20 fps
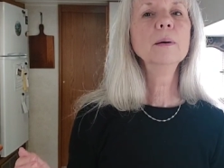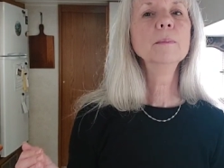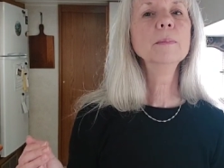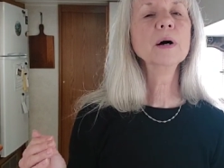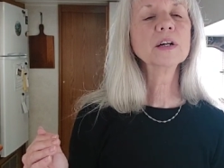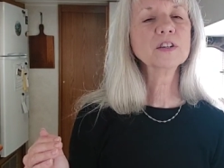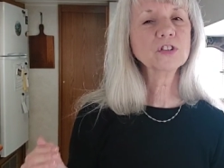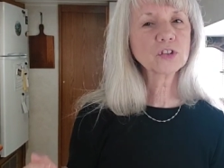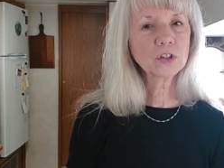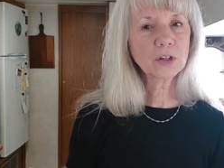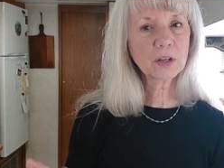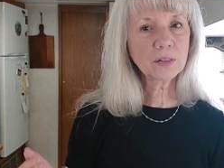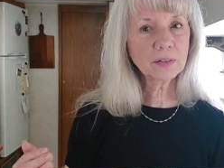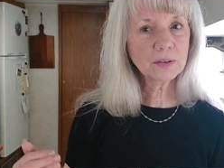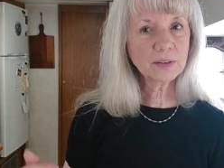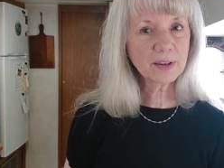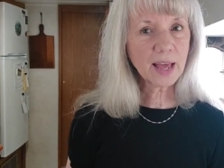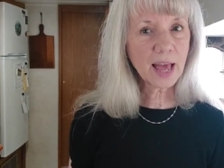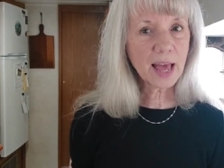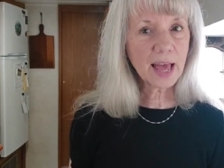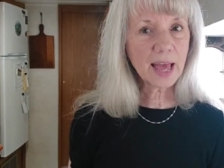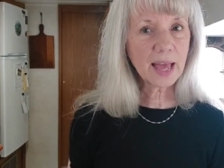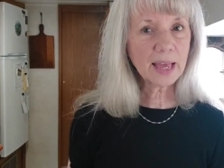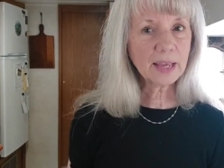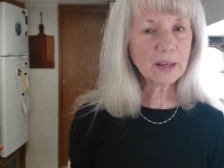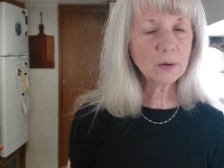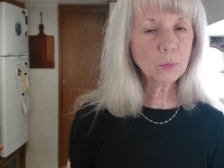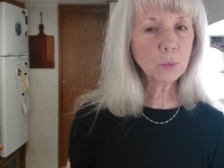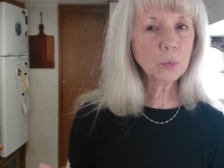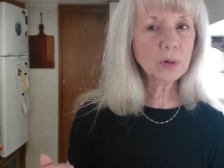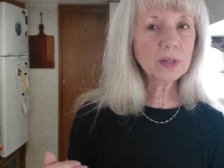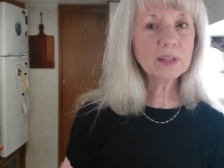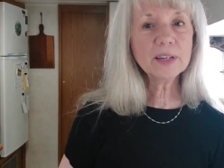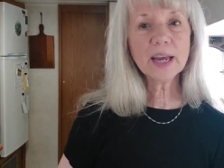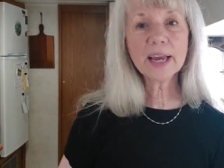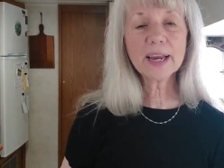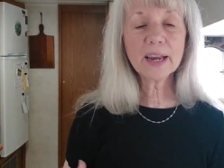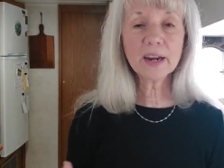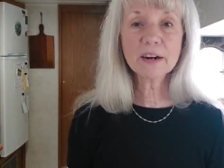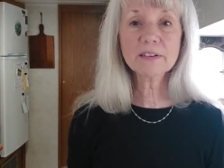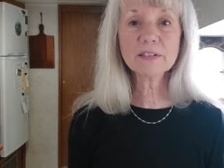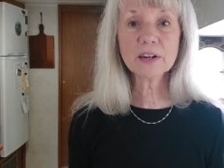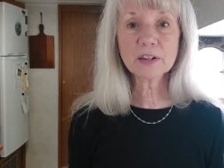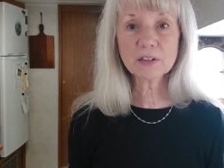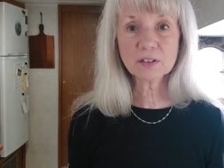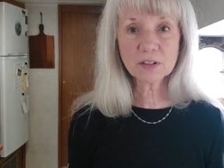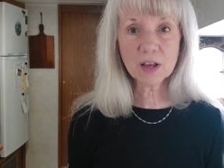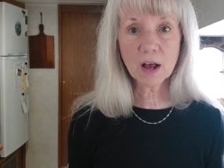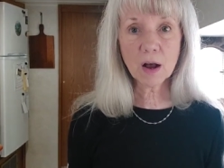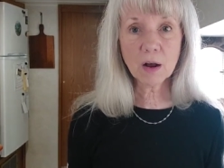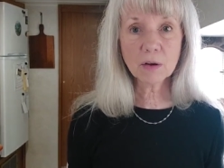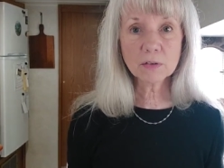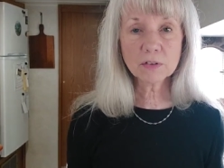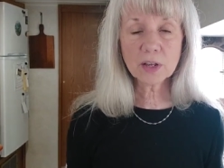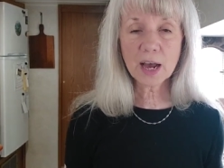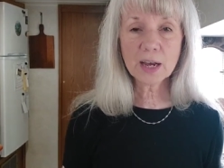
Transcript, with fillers: But during the day, we take care of ourselves.